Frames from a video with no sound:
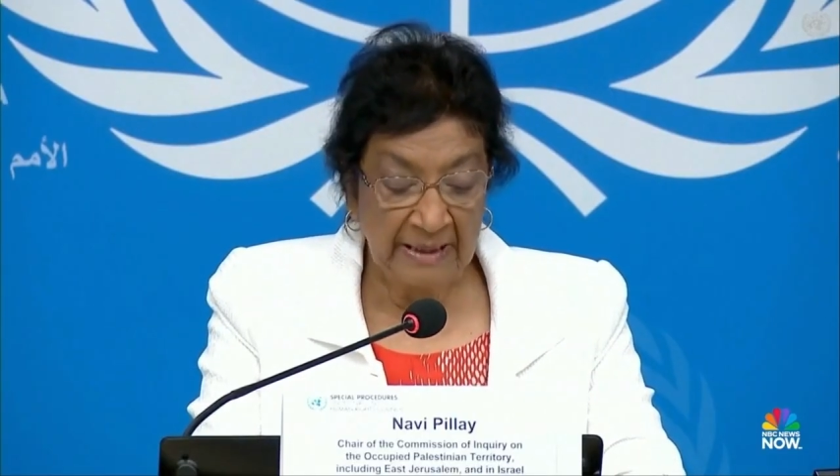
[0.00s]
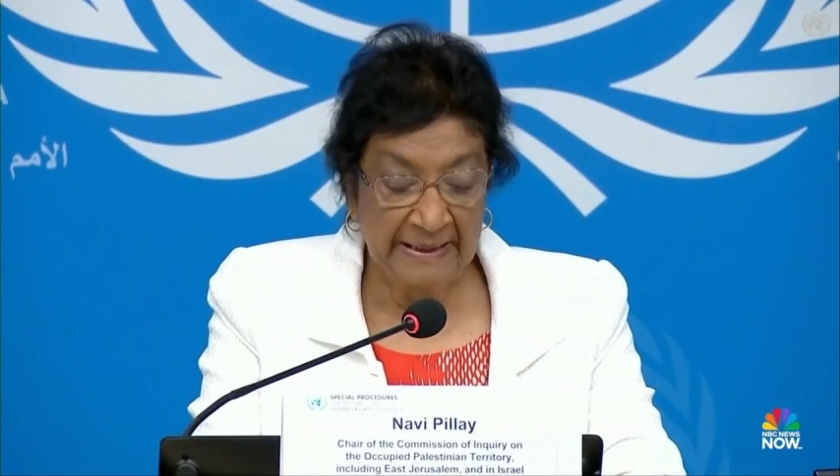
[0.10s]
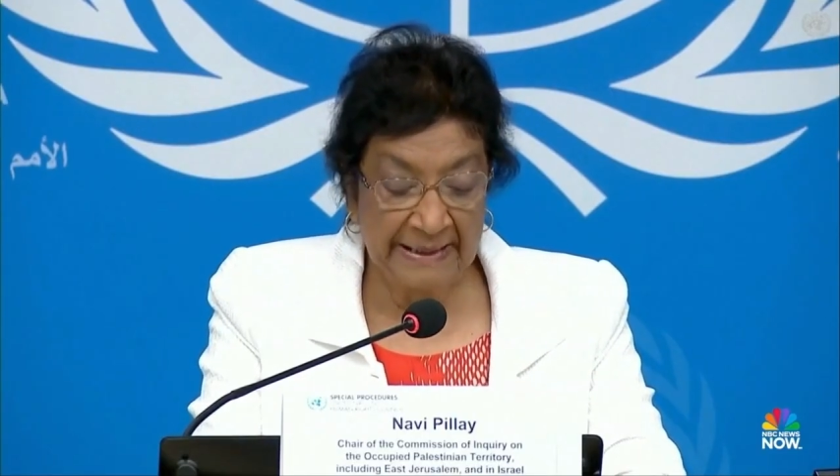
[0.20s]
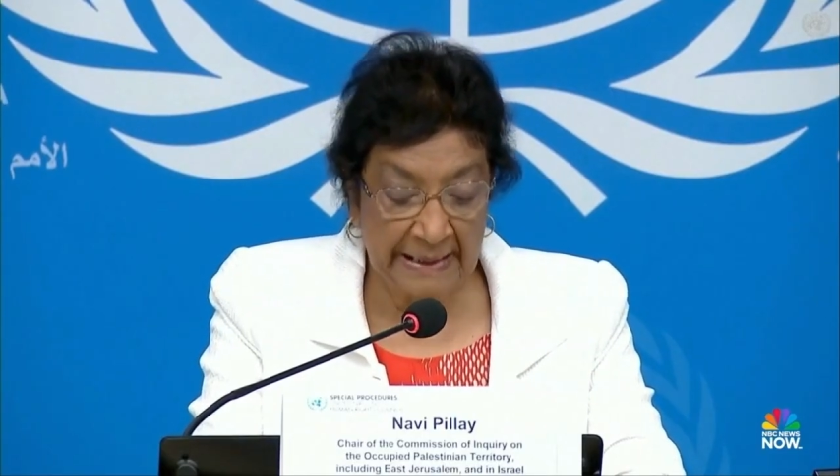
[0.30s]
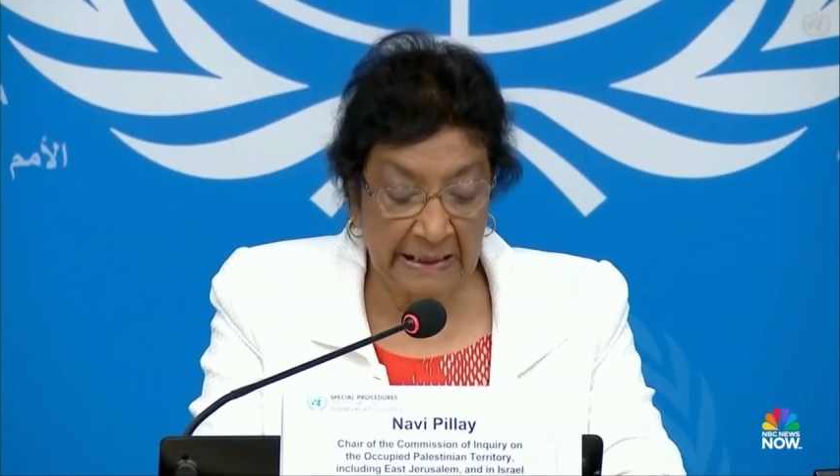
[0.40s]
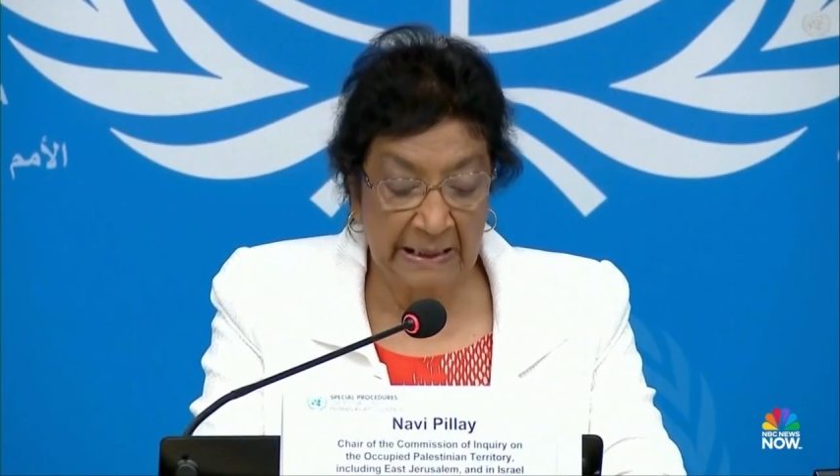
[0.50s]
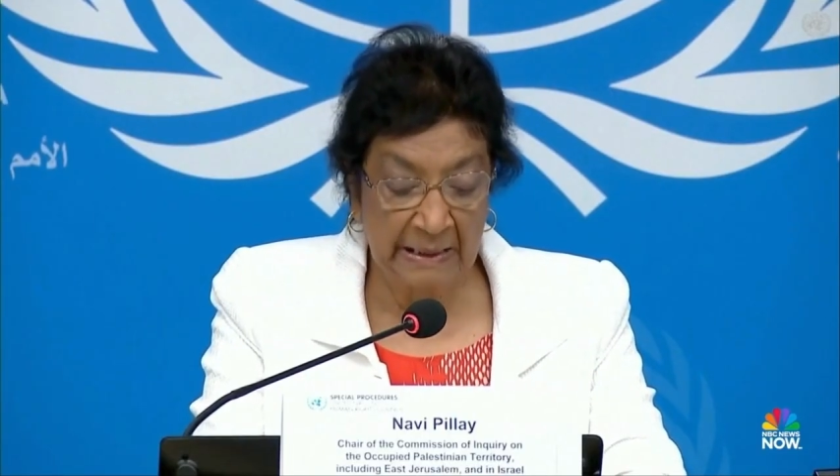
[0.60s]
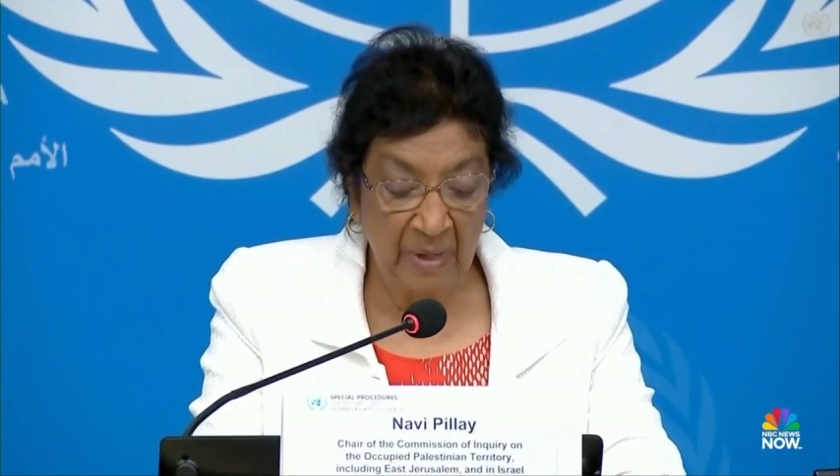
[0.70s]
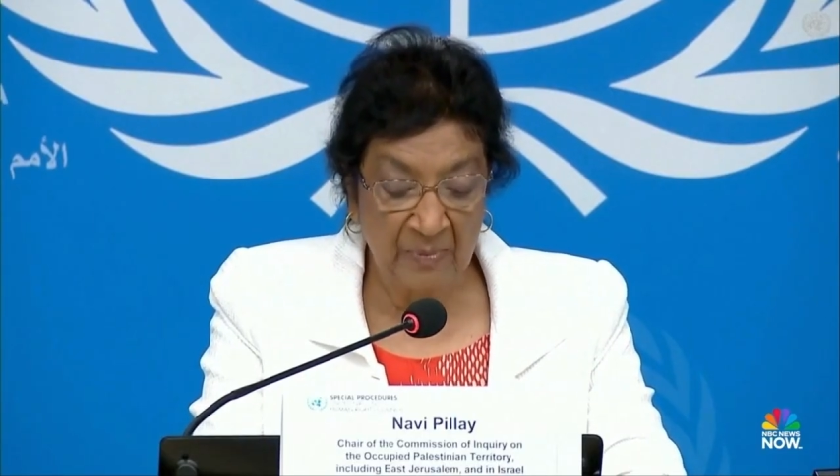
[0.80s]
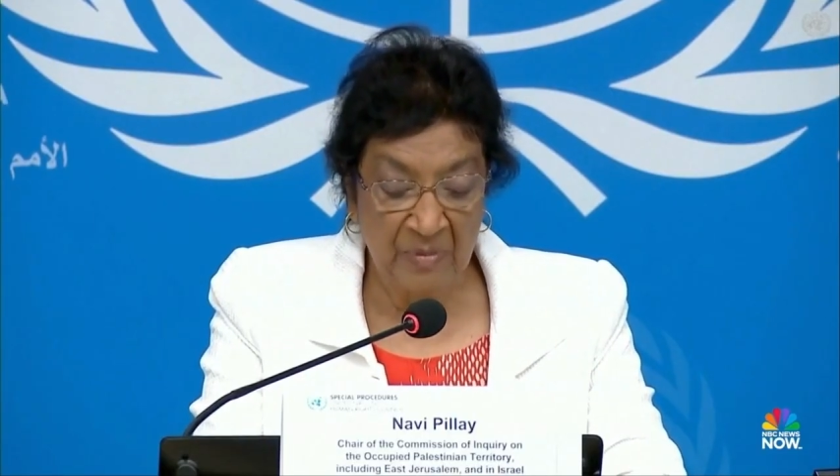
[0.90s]
killing
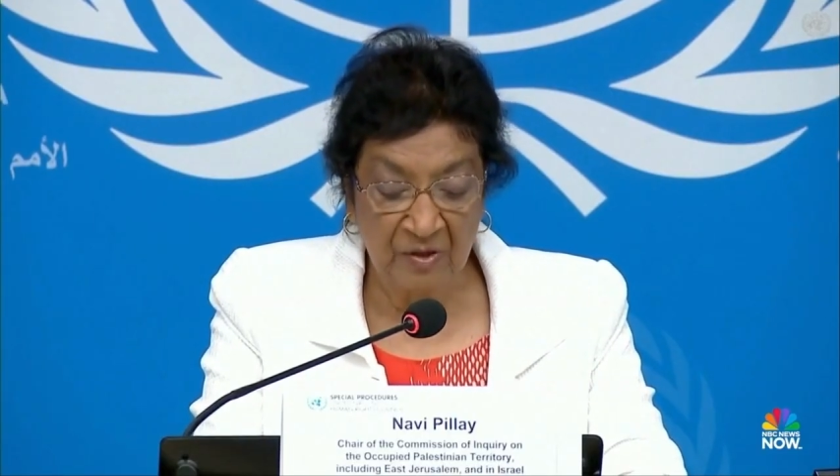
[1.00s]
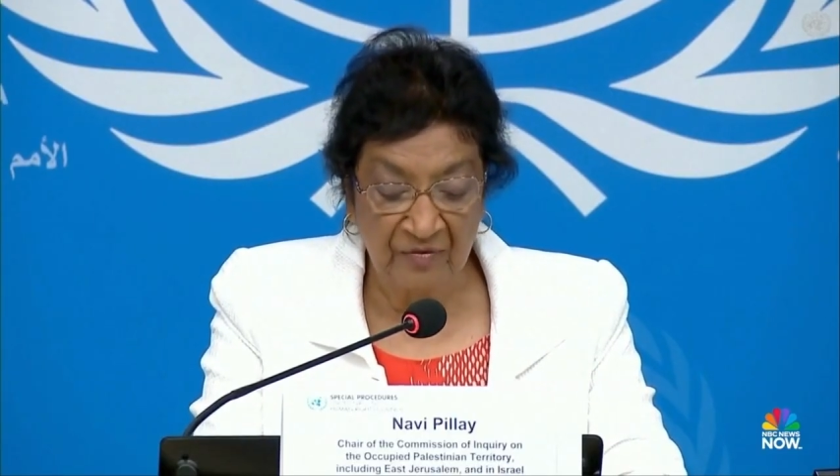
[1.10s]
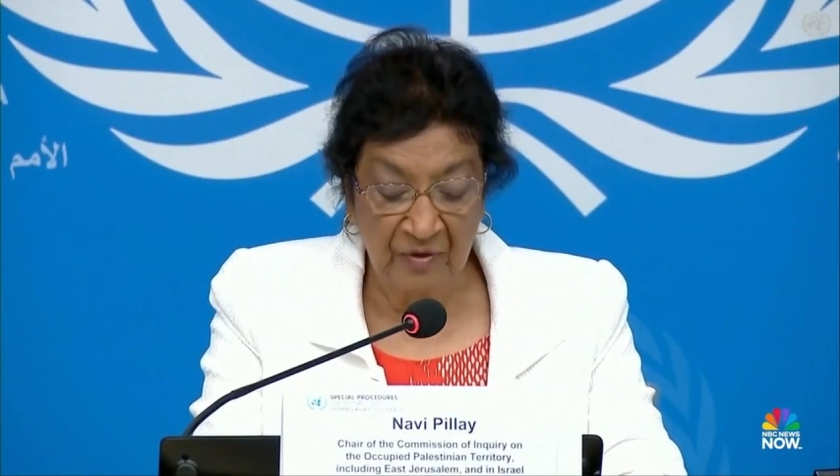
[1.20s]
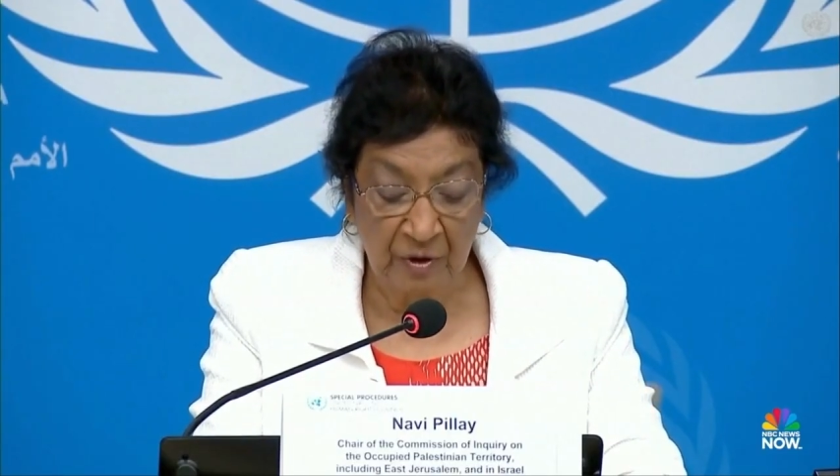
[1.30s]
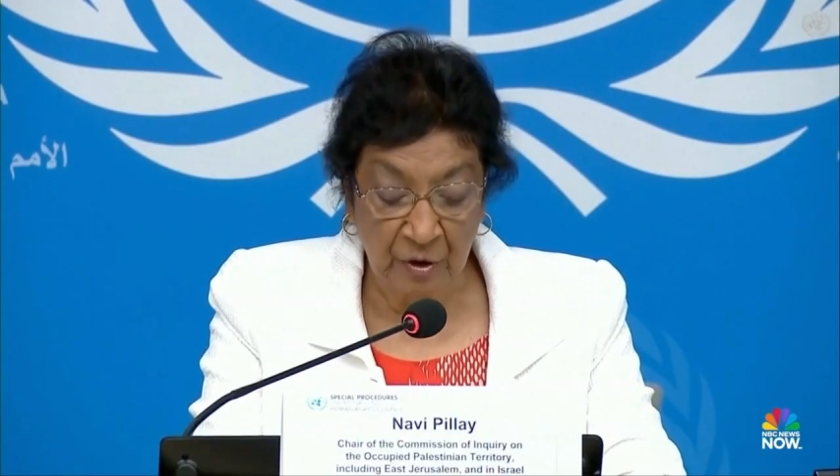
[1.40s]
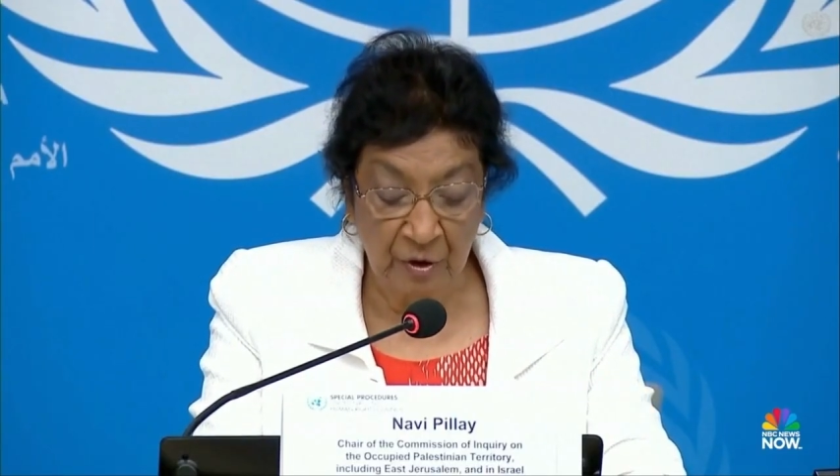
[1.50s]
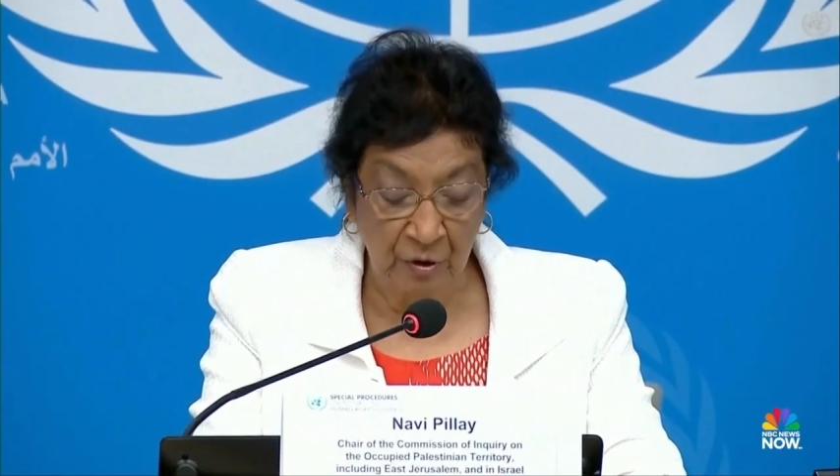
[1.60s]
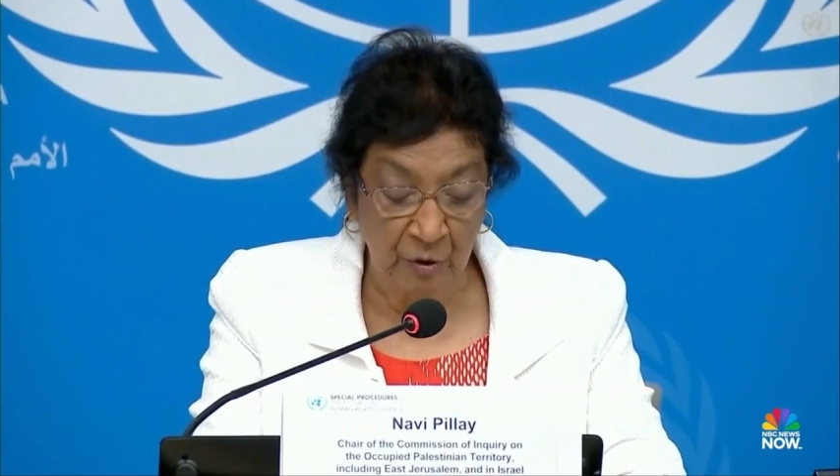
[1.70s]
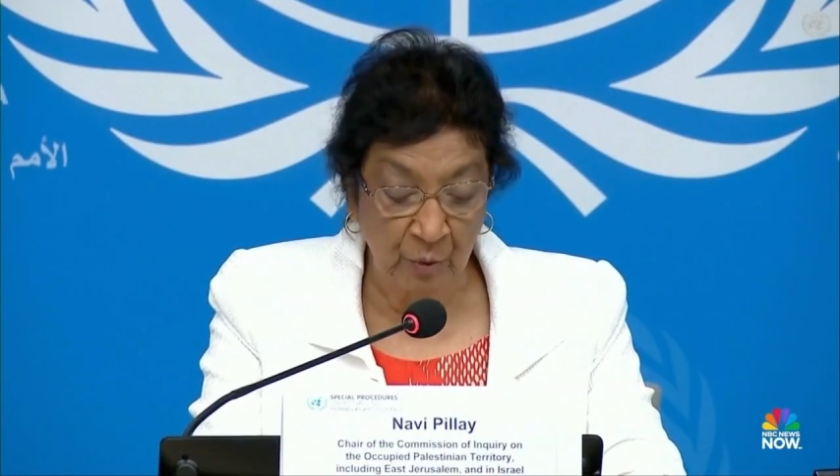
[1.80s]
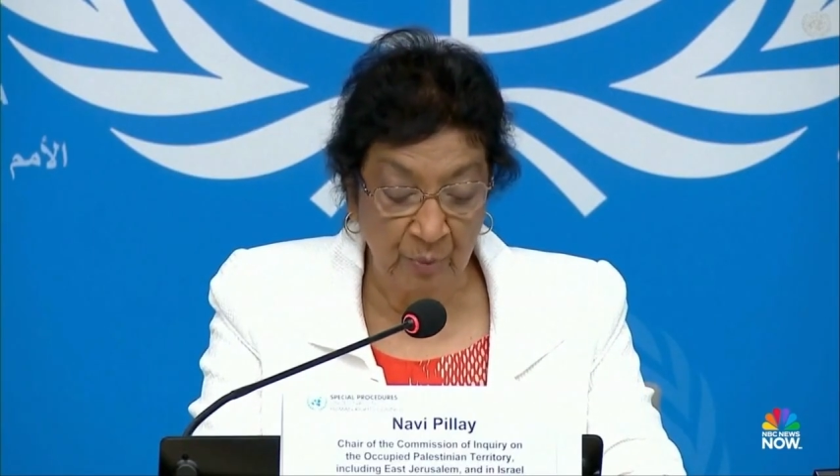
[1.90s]
members of the
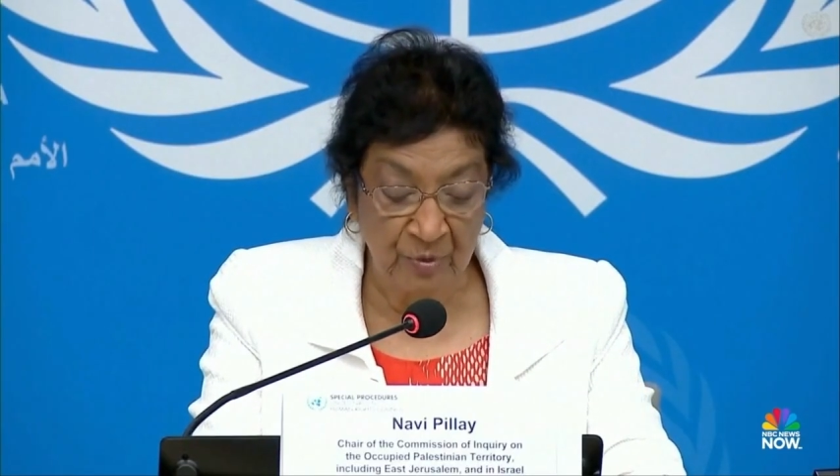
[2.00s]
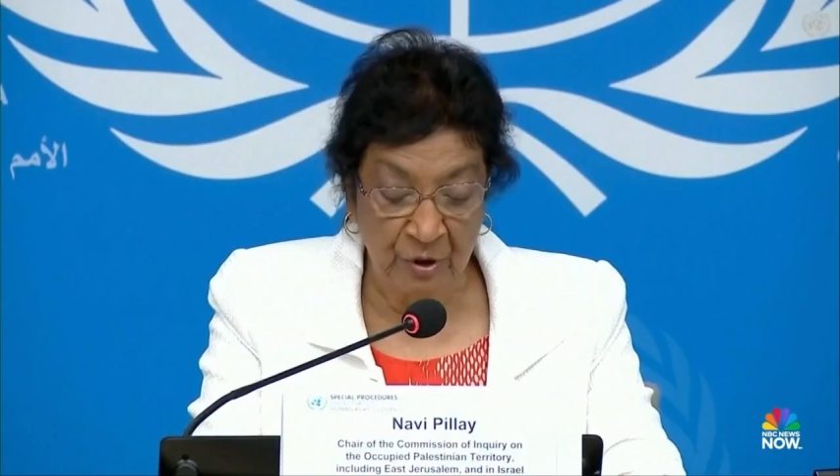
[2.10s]
group.